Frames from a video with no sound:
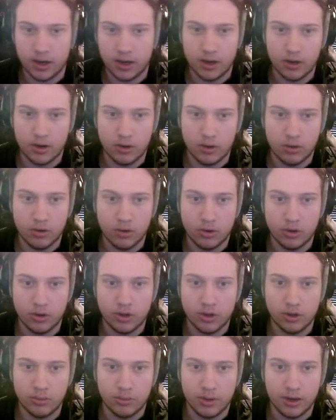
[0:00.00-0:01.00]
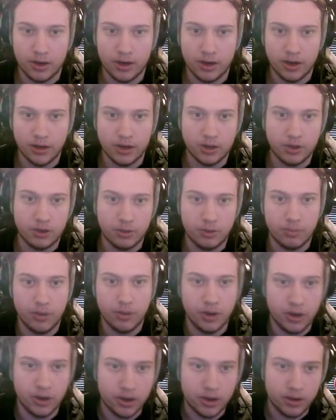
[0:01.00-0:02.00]
No, this shouldn't be inline. This should
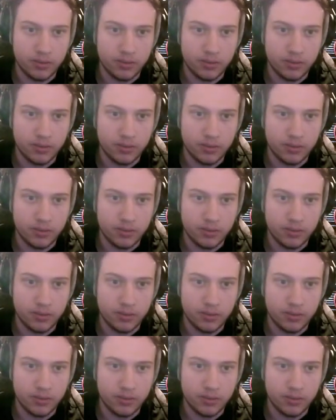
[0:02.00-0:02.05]
be.